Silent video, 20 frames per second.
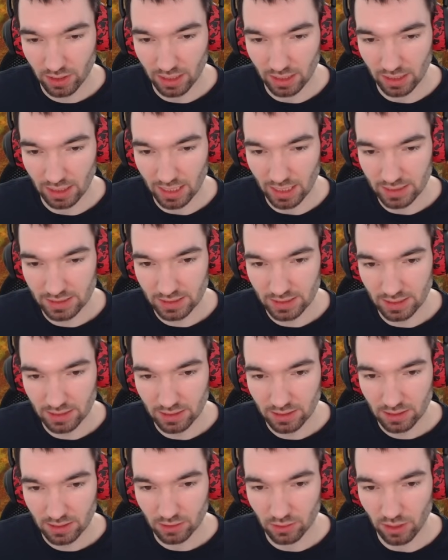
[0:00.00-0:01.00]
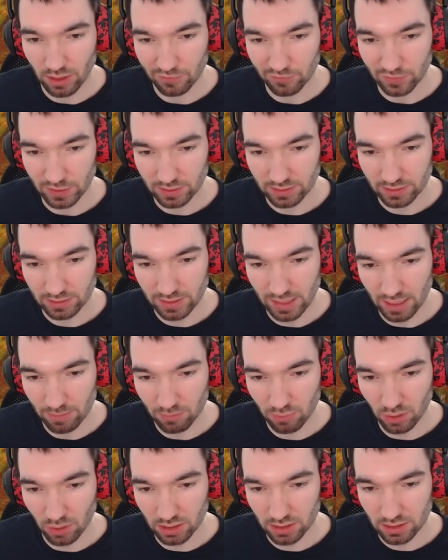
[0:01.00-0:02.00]
And lastly, you have a
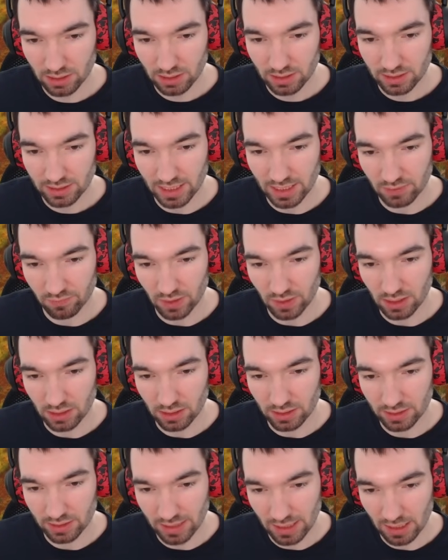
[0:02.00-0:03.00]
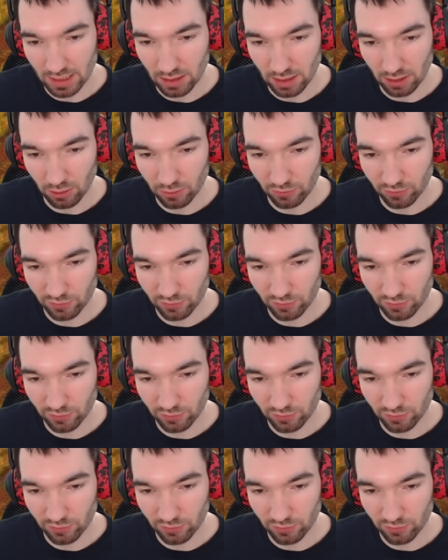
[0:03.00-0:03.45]
teleport that will deal a lot